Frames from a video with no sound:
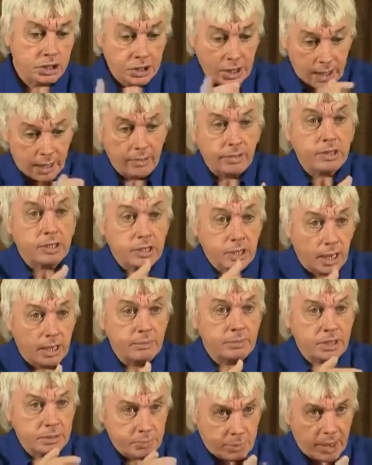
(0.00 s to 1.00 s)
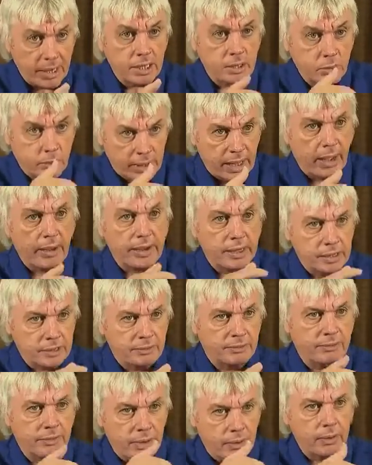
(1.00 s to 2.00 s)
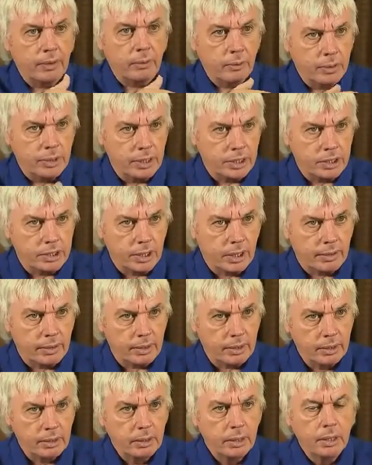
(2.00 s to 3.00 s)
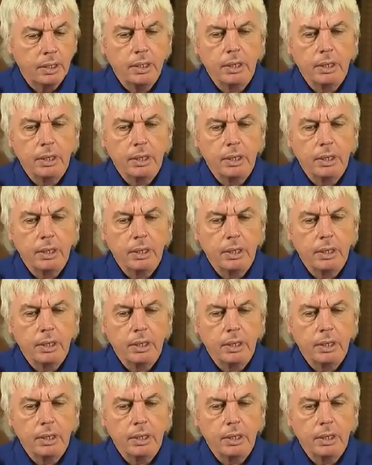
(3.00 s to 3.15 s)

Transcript: share the same space without interfering with each other,